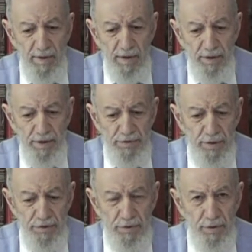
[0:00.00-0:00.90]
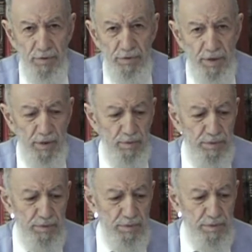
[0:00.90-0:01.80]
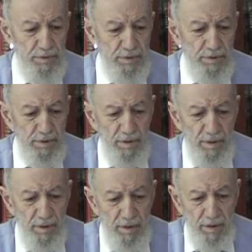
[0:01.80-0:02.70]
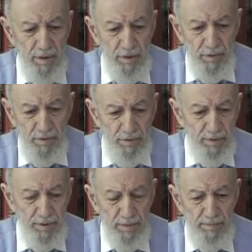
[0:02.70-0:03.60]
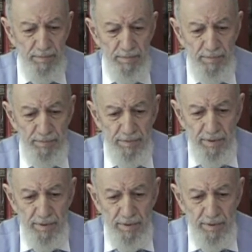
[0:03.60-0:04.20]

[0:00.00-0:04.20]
as you know, China was, was under um,